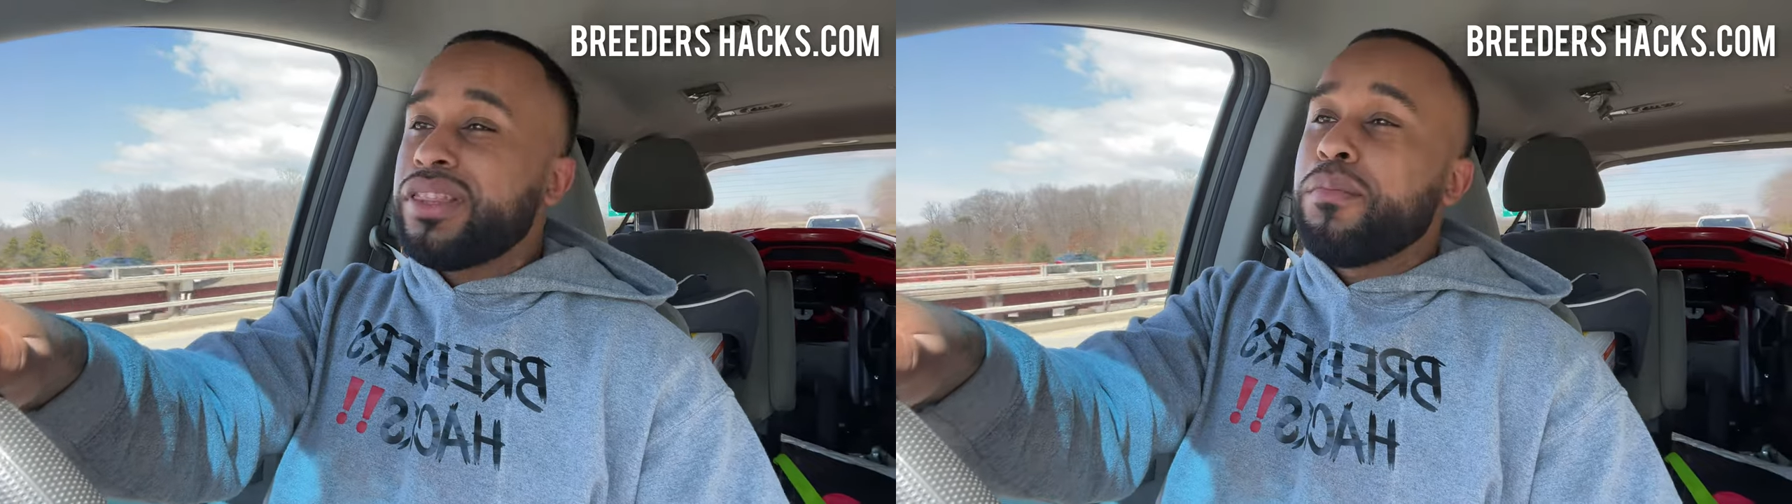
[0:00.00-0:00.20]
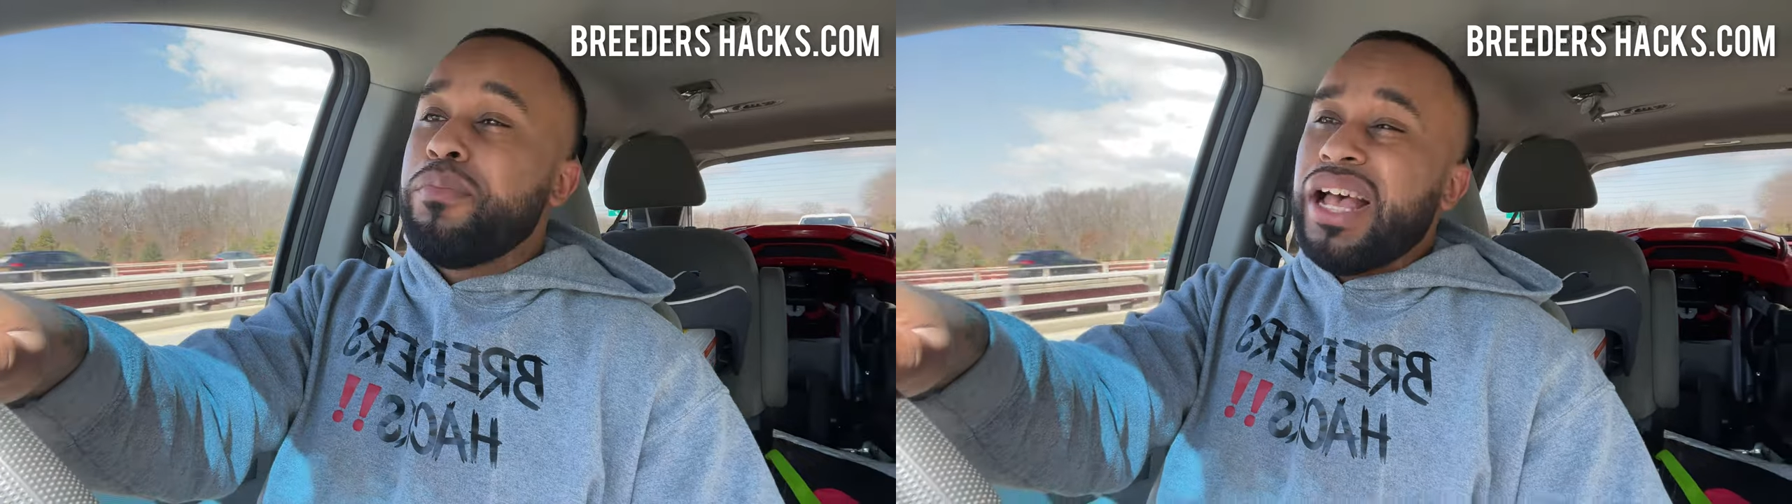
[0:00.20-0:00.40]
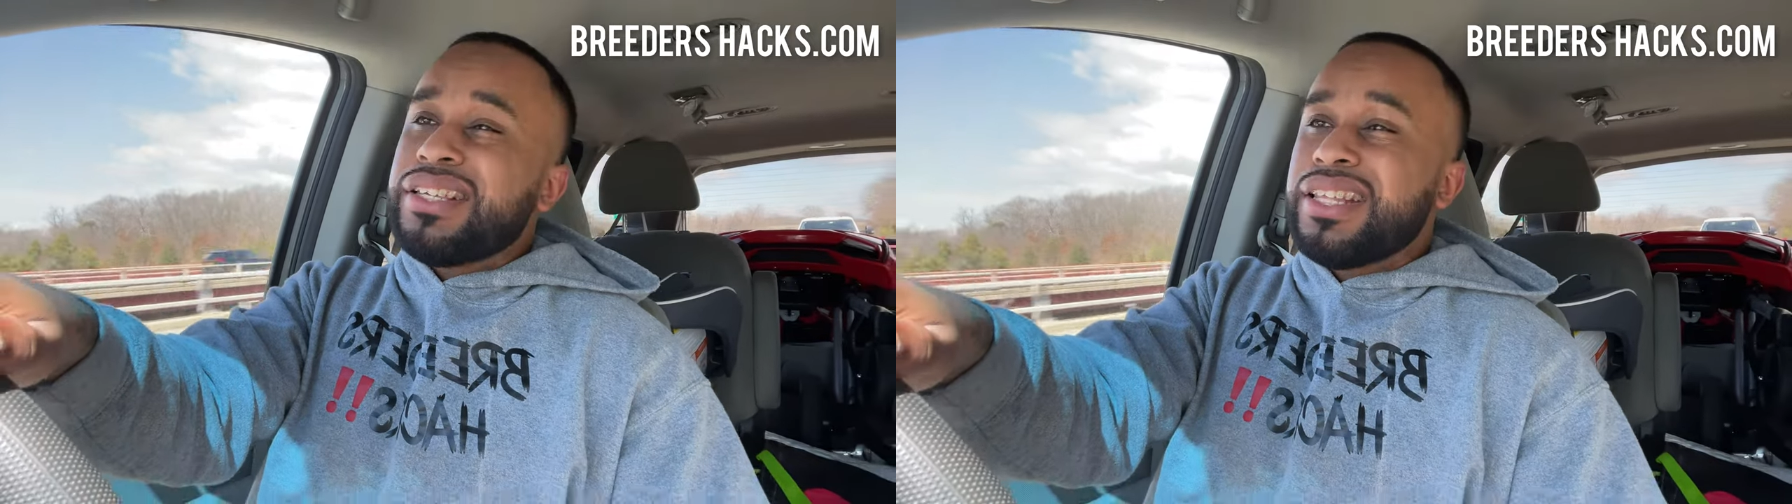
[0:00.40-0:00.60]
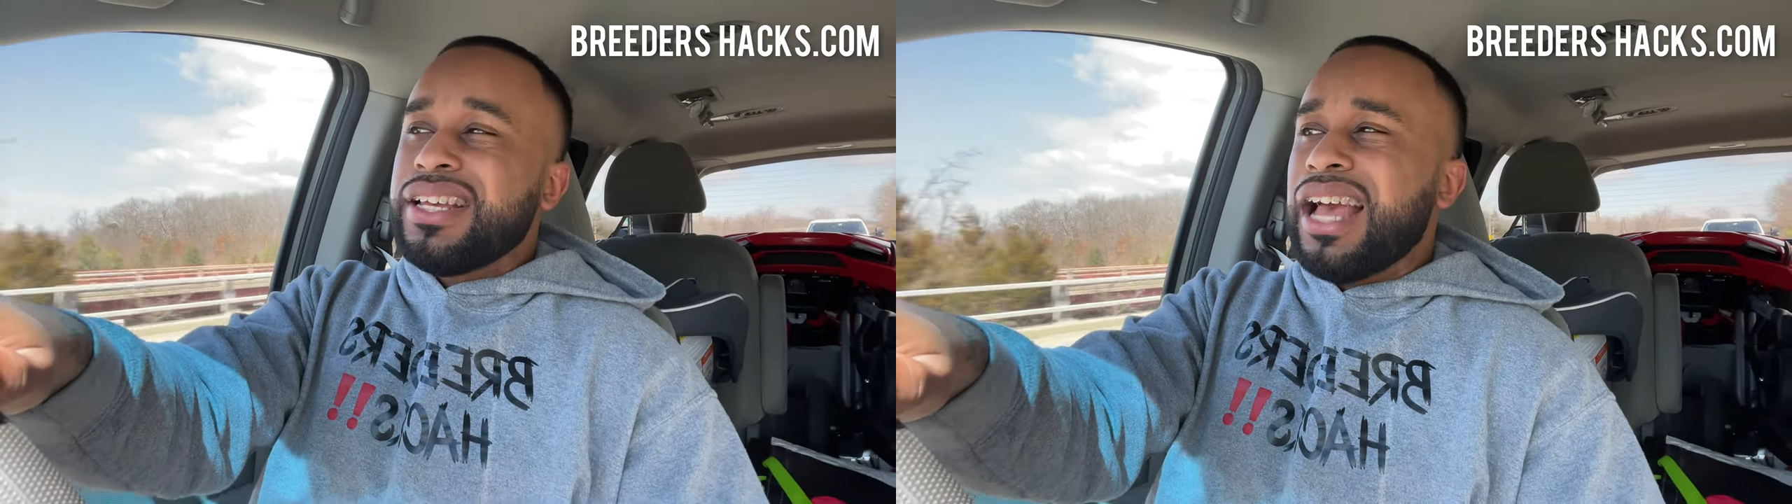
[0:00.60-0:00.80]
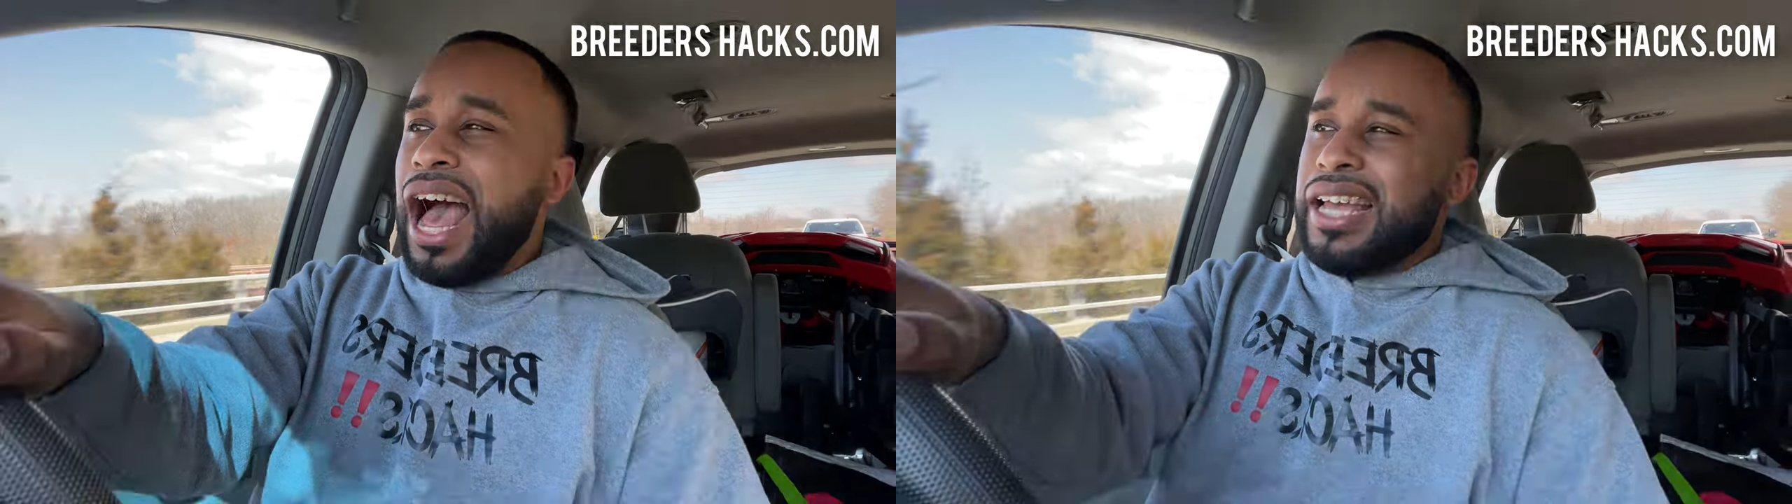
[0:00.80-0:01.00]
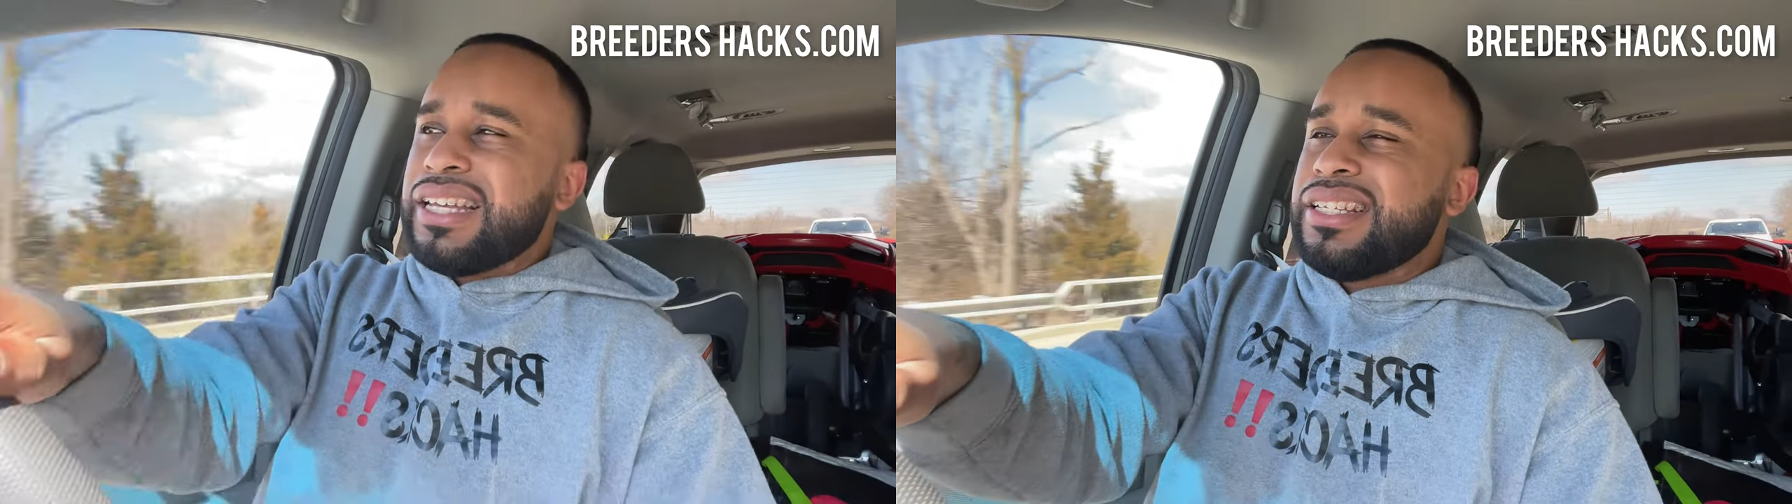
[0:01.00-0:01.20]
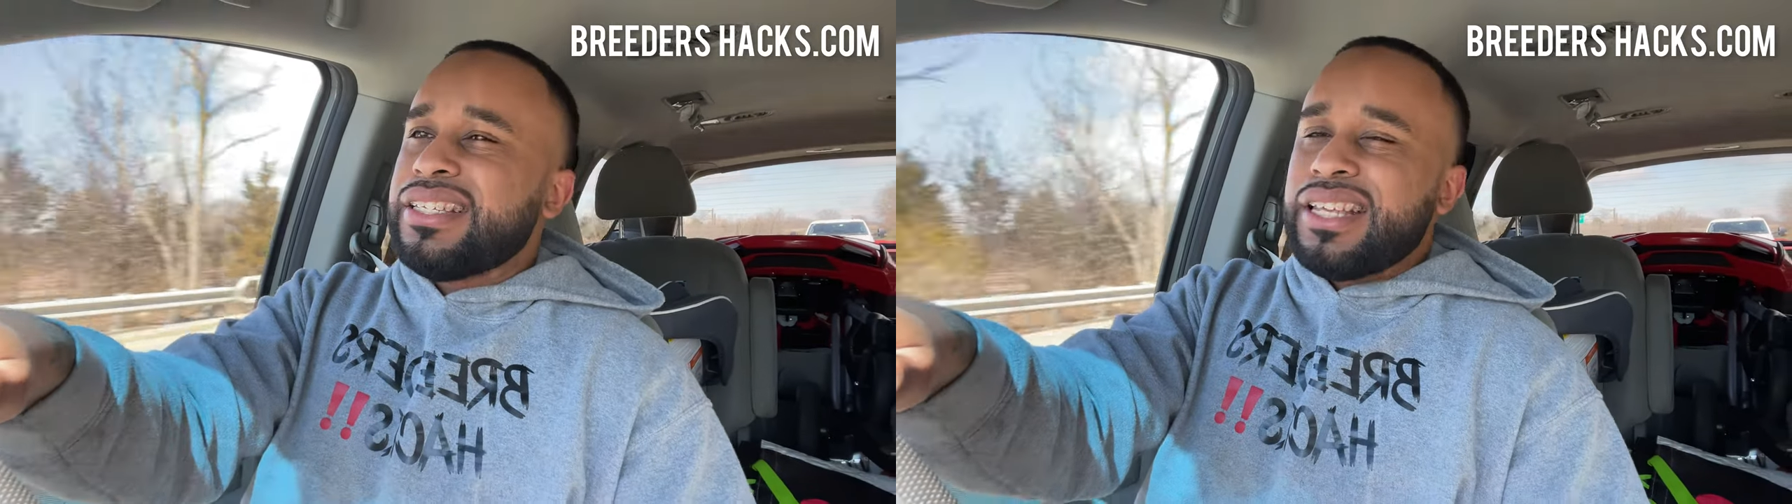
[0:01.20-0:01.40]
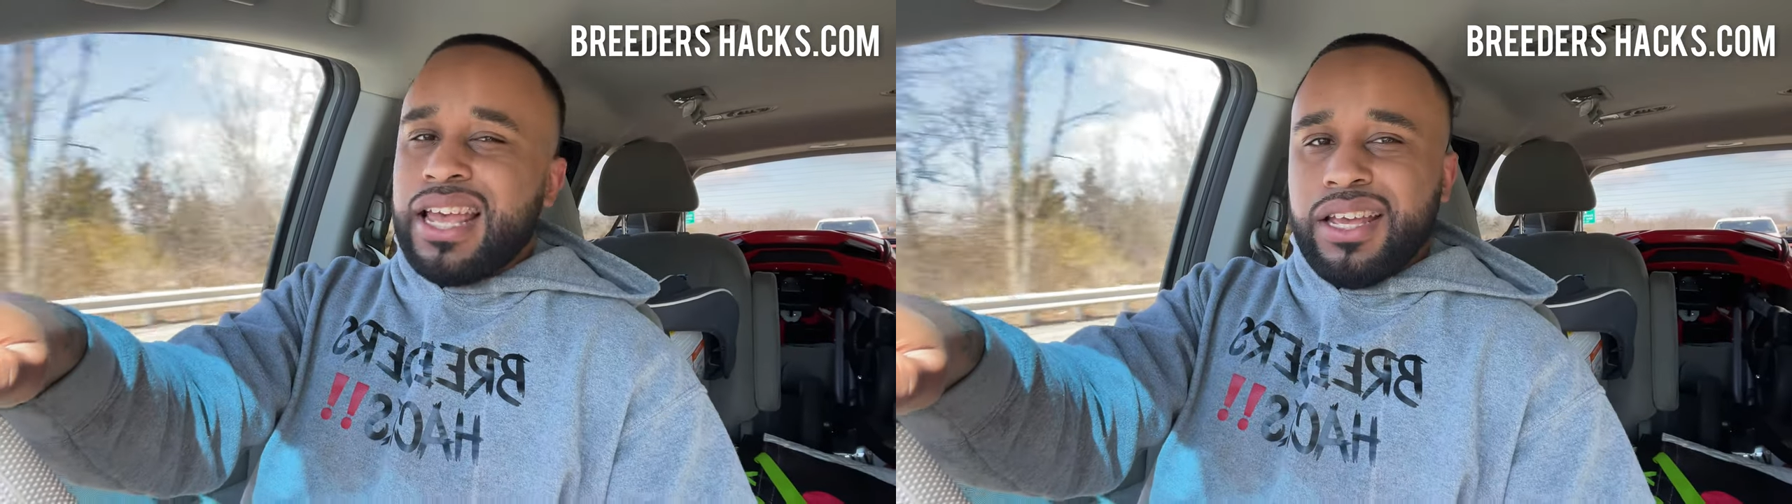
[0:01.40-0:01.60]
The best thing I could
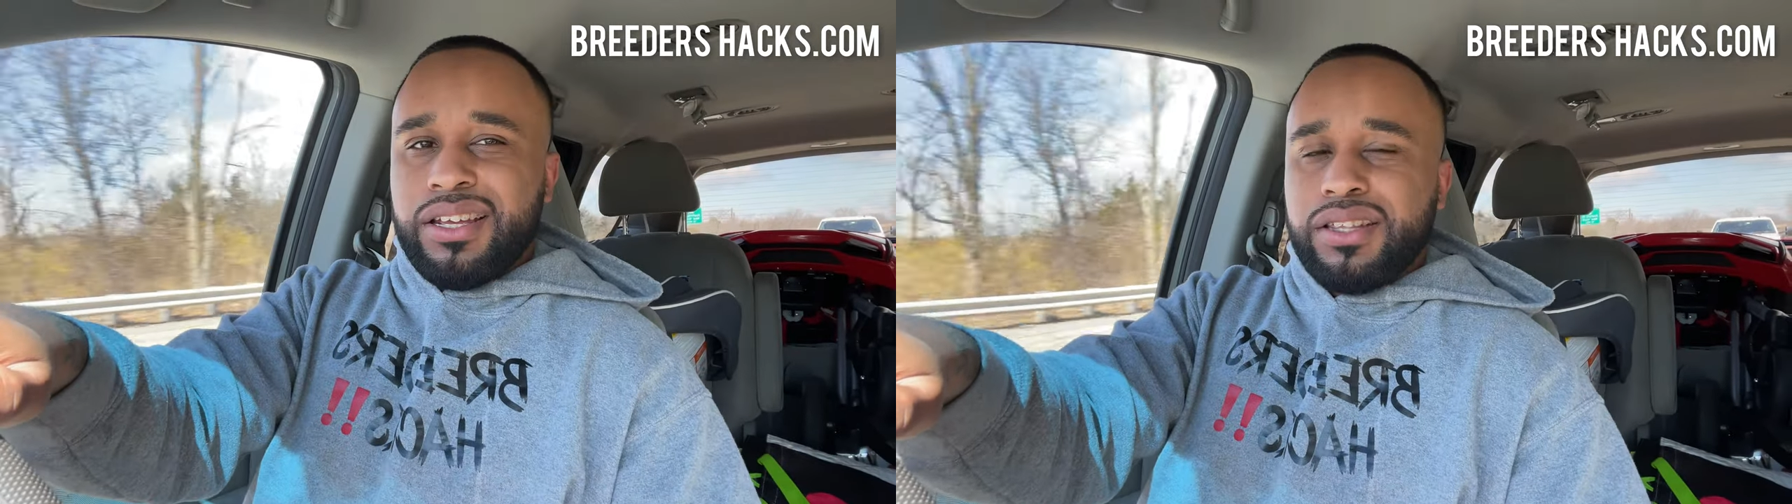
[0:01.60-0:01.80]
say,